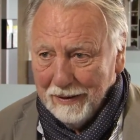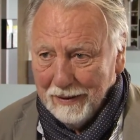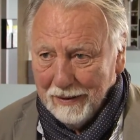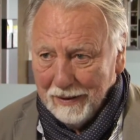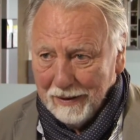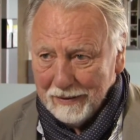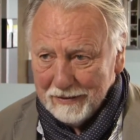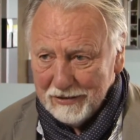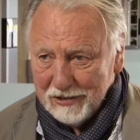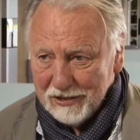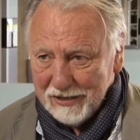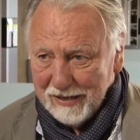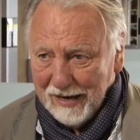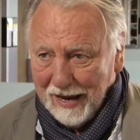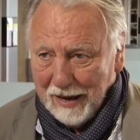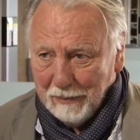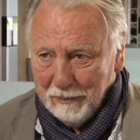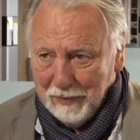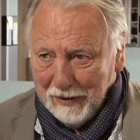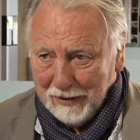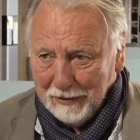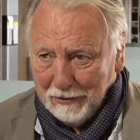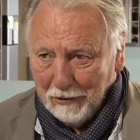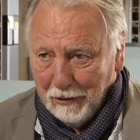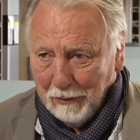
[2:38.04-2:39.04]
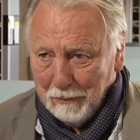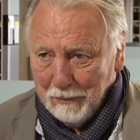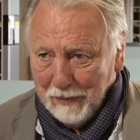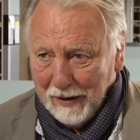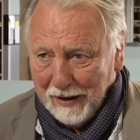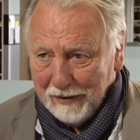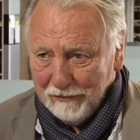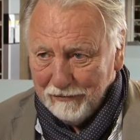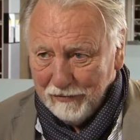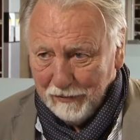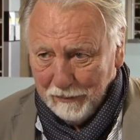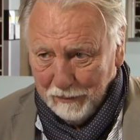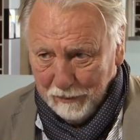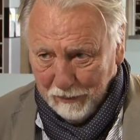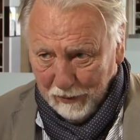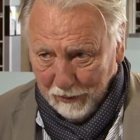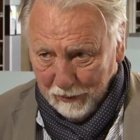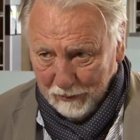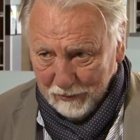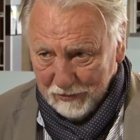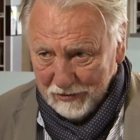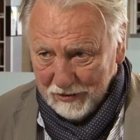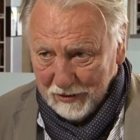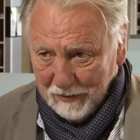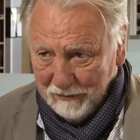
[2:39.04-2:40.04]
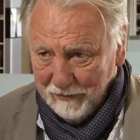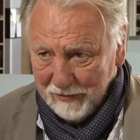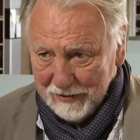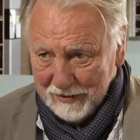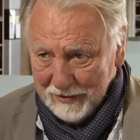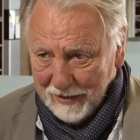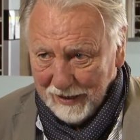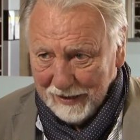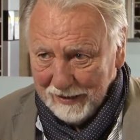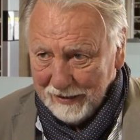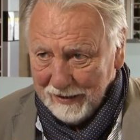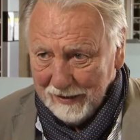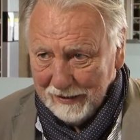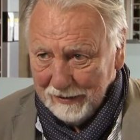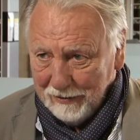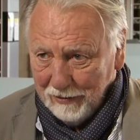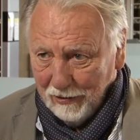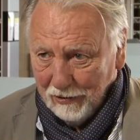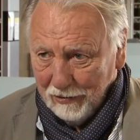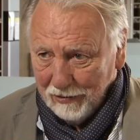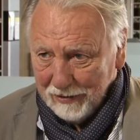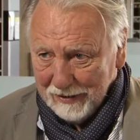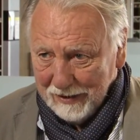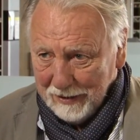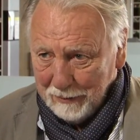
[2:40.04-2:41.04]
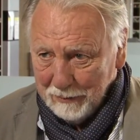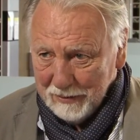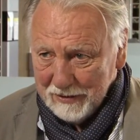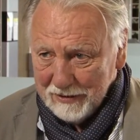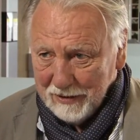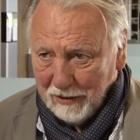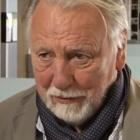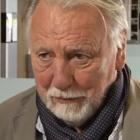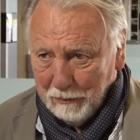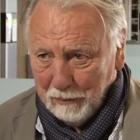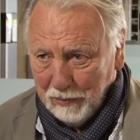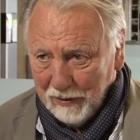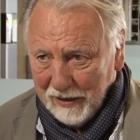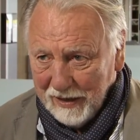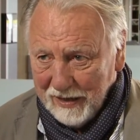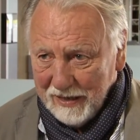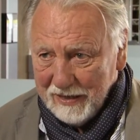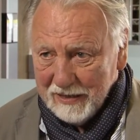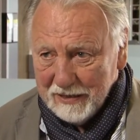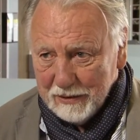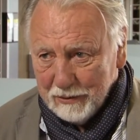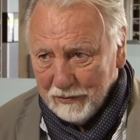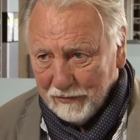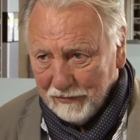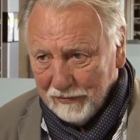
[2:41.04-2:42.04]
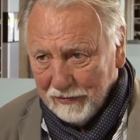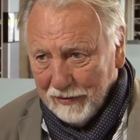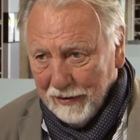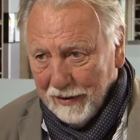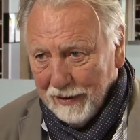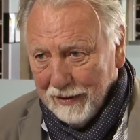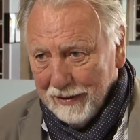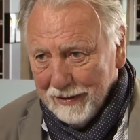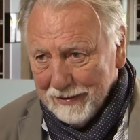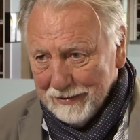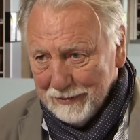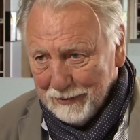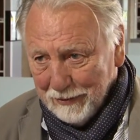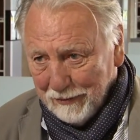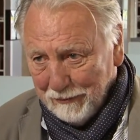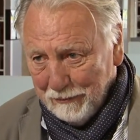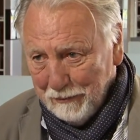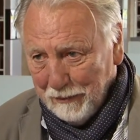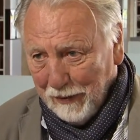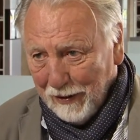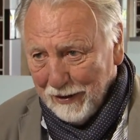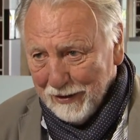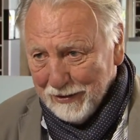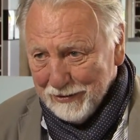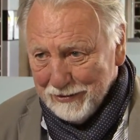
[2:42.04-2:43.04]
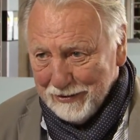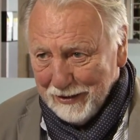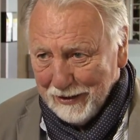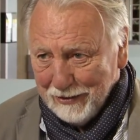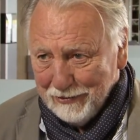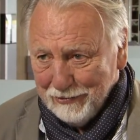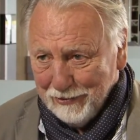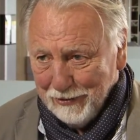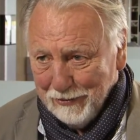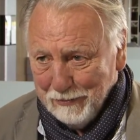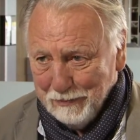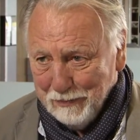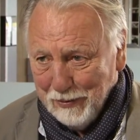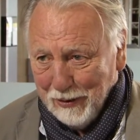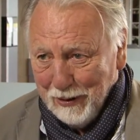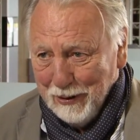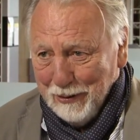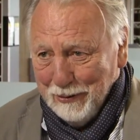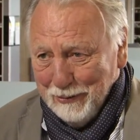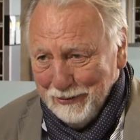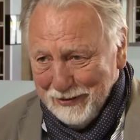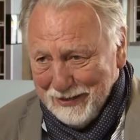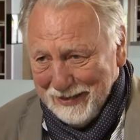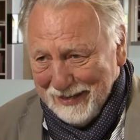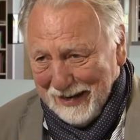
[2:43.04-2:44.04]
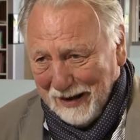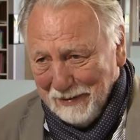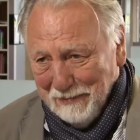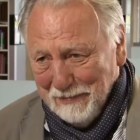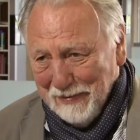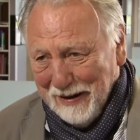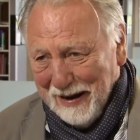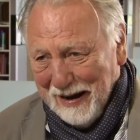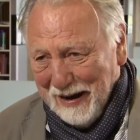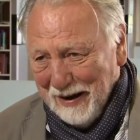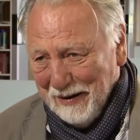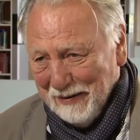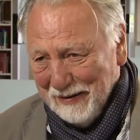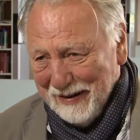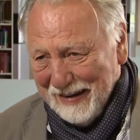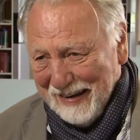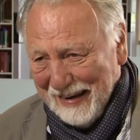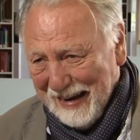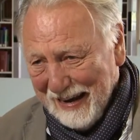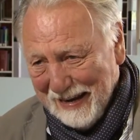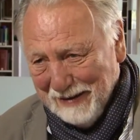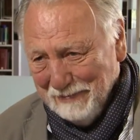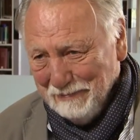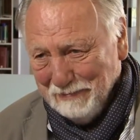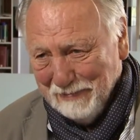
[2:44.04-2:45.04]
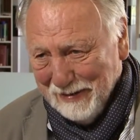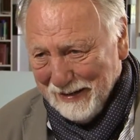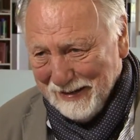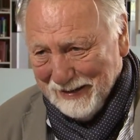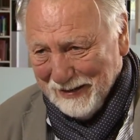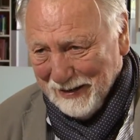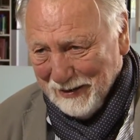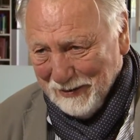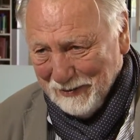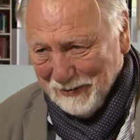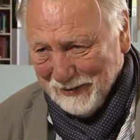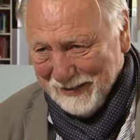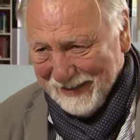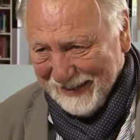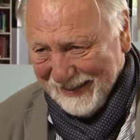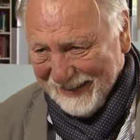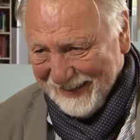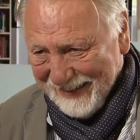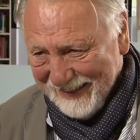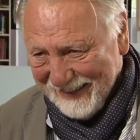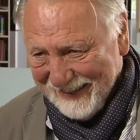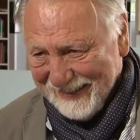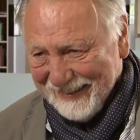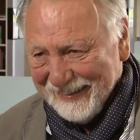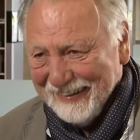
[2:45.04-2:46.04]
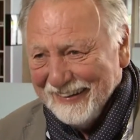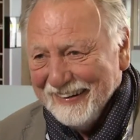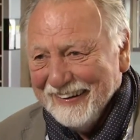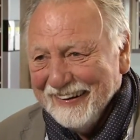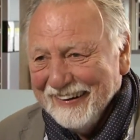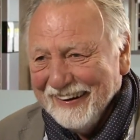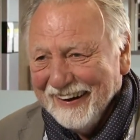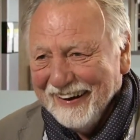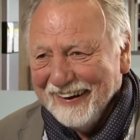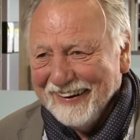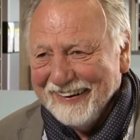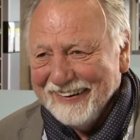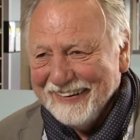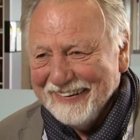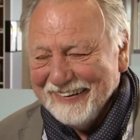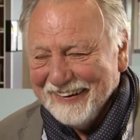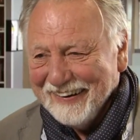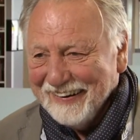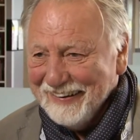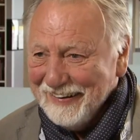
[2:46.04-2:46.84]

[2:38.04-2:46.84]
a snap he'd got back from Boots of his naked cock, and he was so pleased to have passed it through Boots somehow. It hadn't been noticed, and